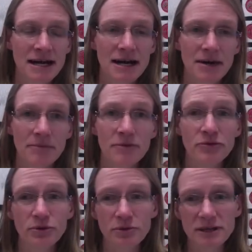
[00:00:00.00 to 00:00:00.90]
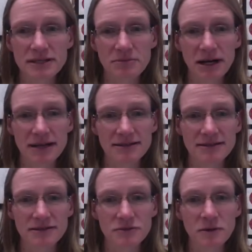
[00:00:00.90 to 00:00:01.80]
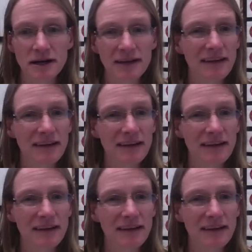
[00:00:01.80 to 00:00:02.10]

um, through this process as well.